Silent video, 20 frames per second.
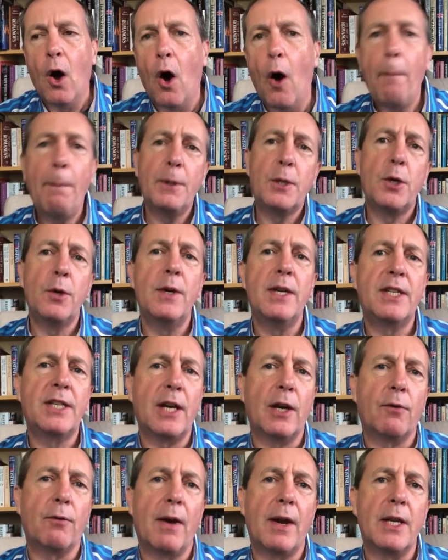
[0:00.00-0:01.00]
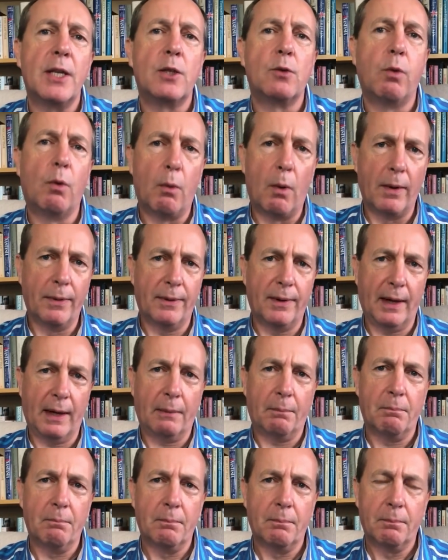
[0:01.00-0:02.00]
Opportunistic raids were one thing.
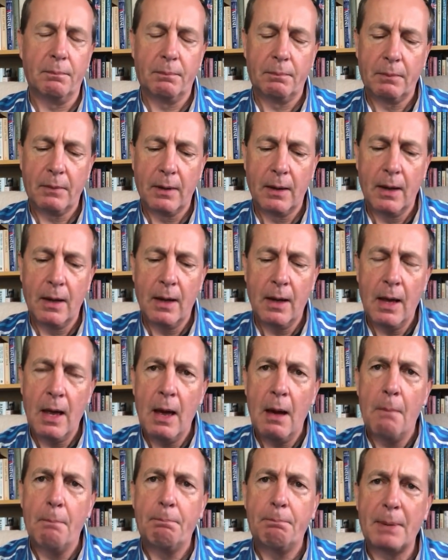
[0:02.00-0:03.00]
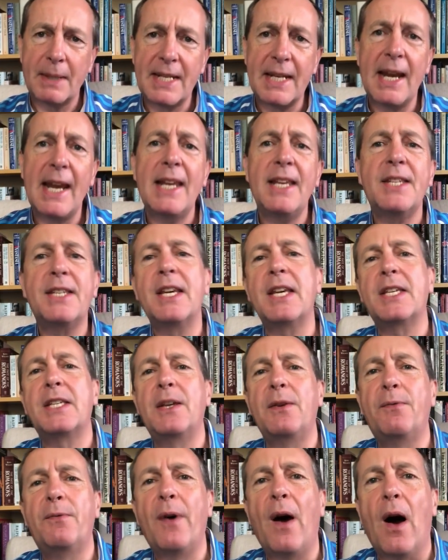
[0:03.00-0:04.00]
But in
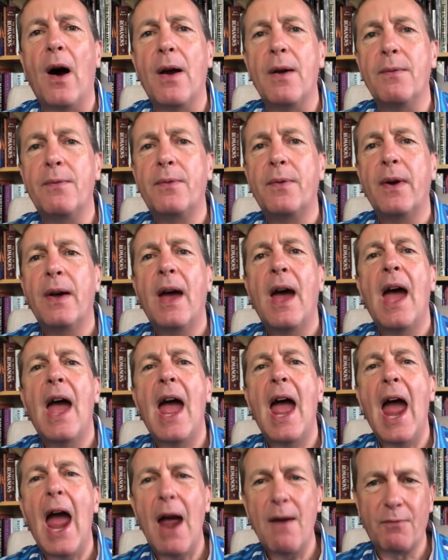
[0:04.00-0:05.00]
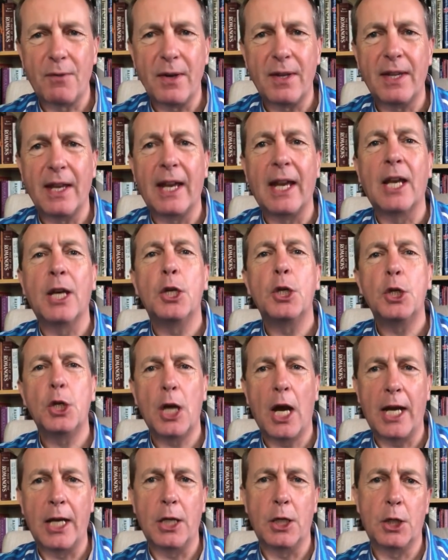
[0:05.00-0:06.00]
865, everything
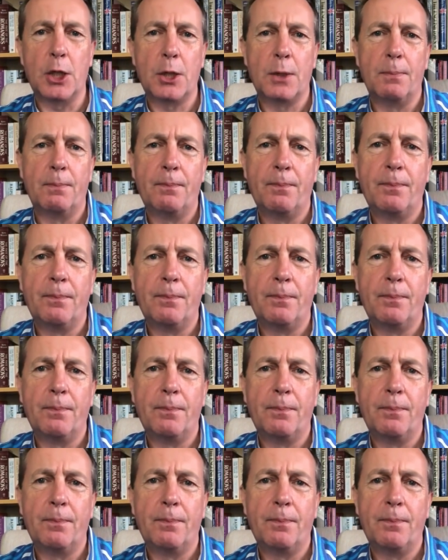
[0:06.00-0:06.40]
changed.